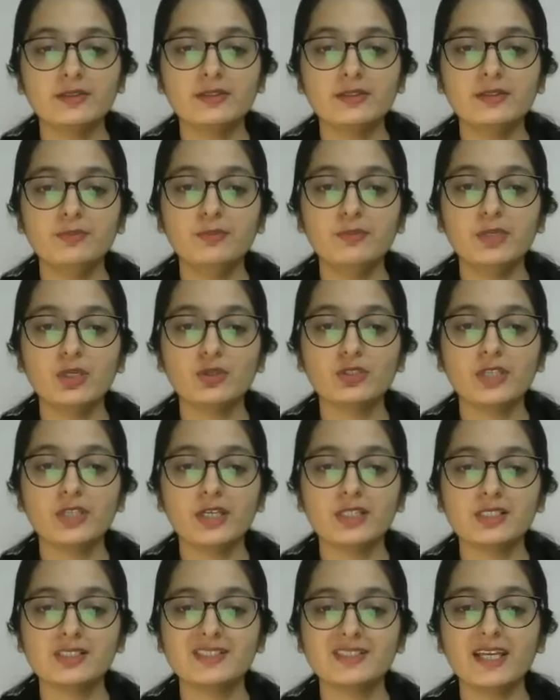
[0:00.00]
below
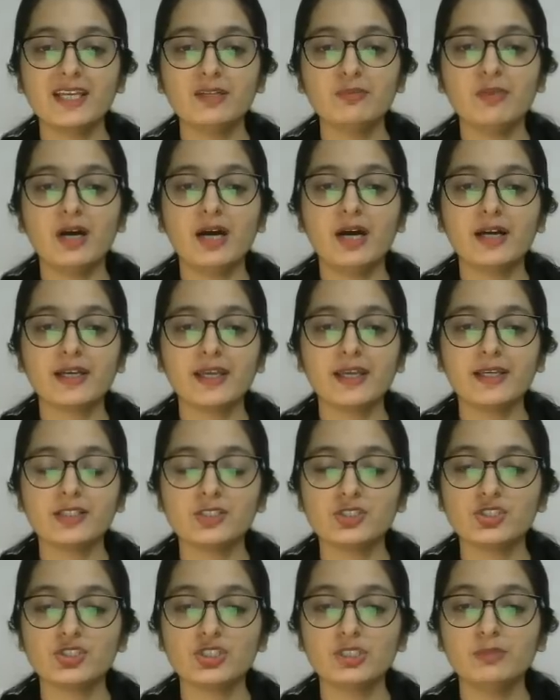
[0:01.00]
there is Denmark. Here
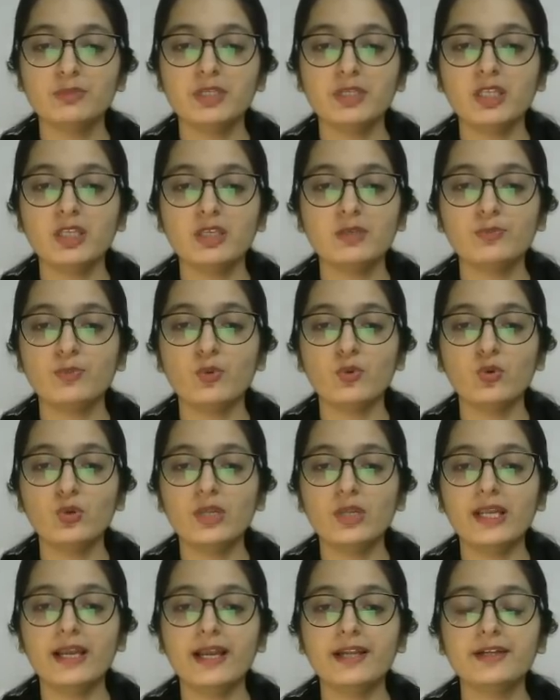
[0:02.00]
is Germany,
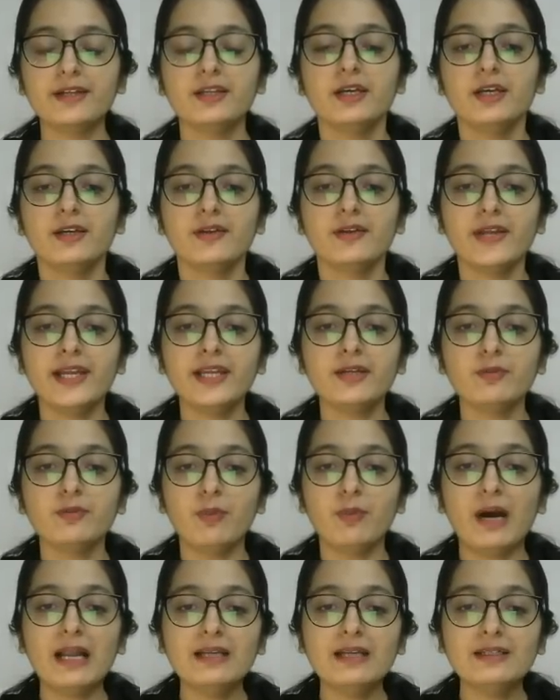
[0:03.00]
Poland,
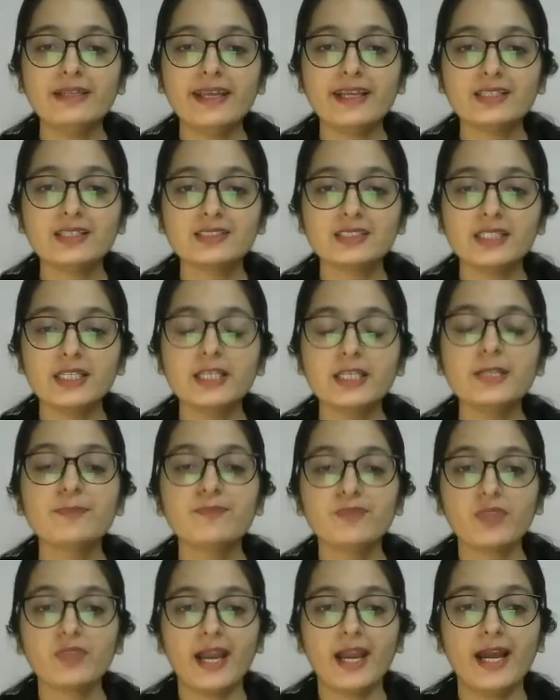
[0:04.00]
right? Baltic Sea.
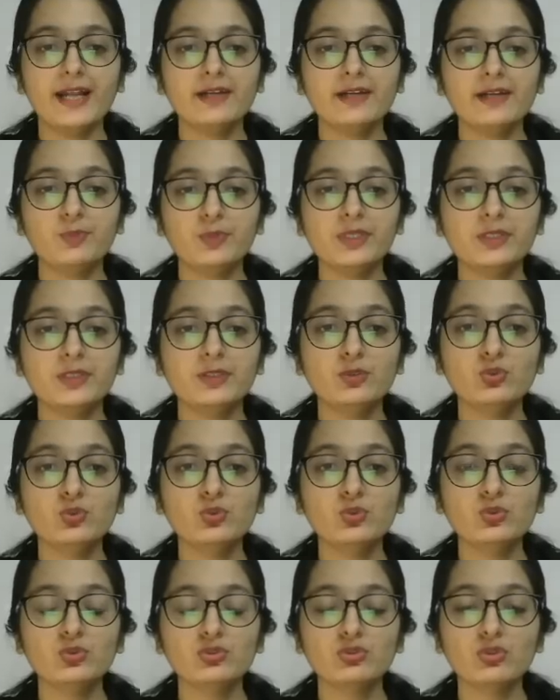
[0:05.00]
And we
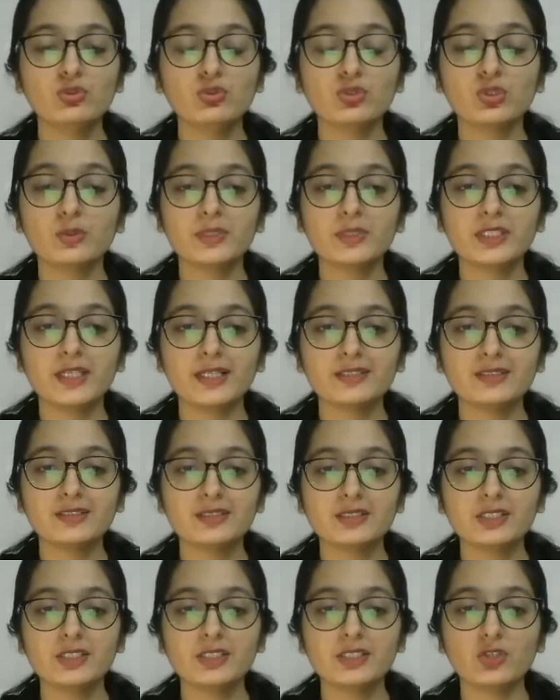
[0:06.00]
do look over the other
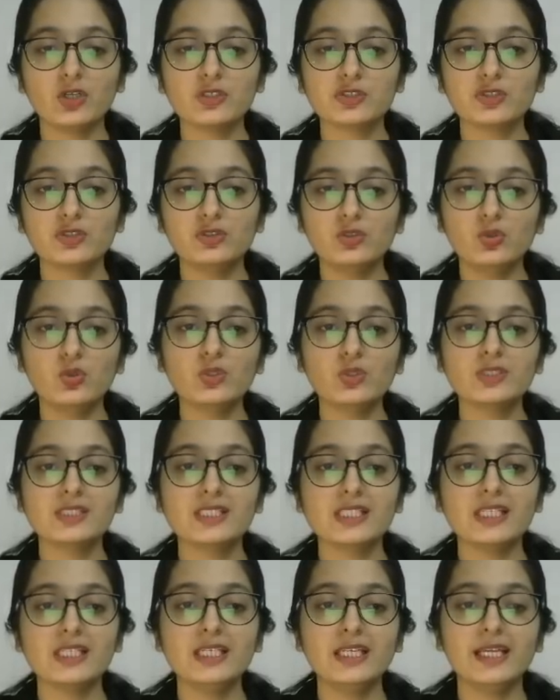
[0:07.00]
seas also. North
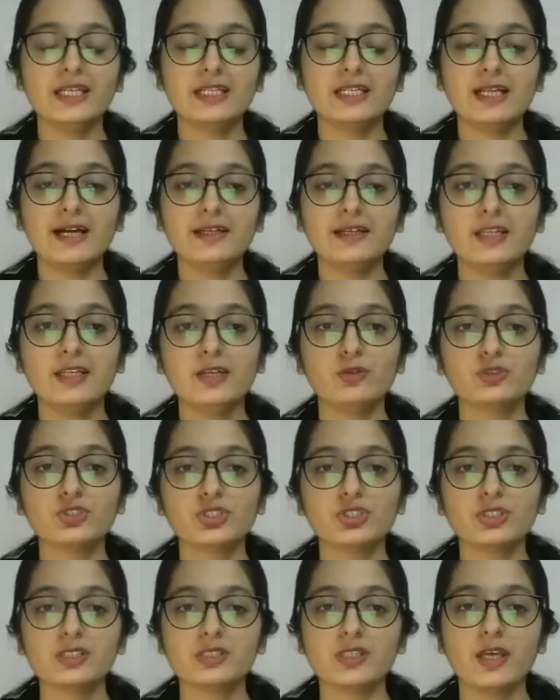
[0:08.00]
Sea, Atlantic
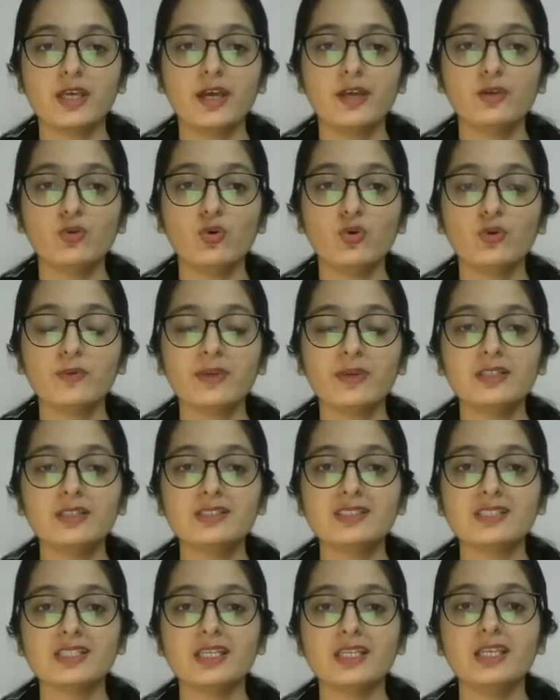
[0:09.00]
Ocean is there,
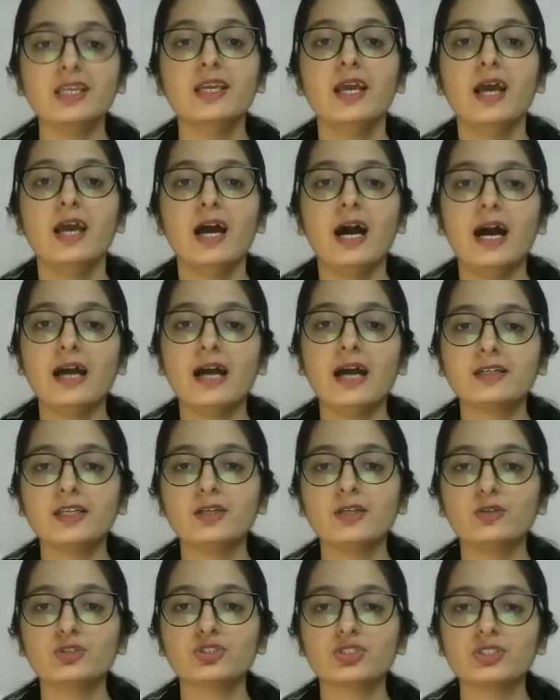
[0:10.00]
Norwegian Sea,
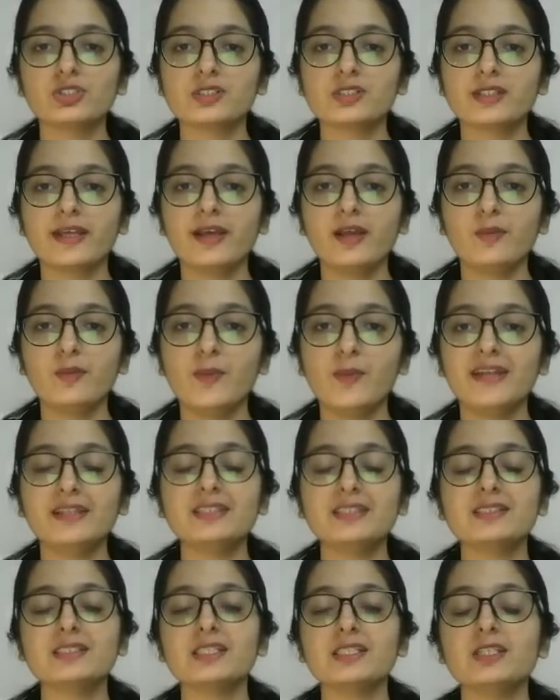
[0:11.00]
Arctic Ocean is there,
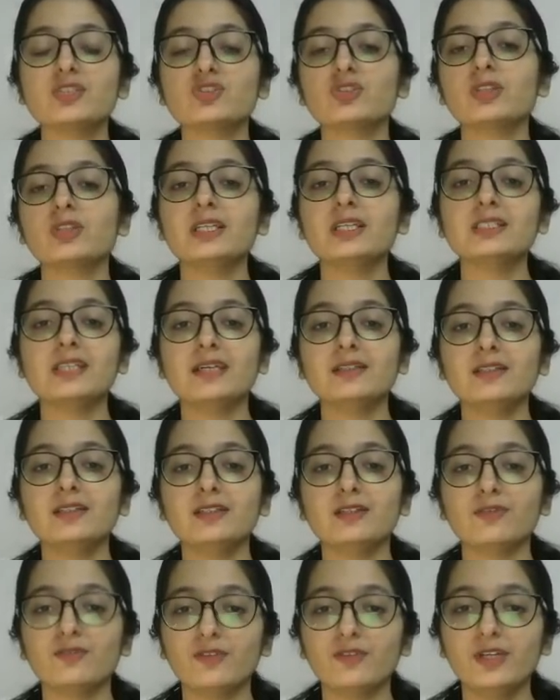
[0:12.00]
Barents Sea. So these are
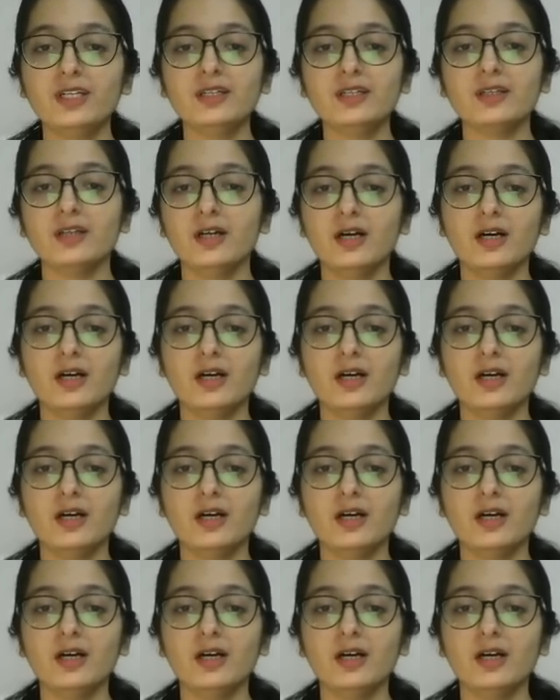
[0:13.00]
the different.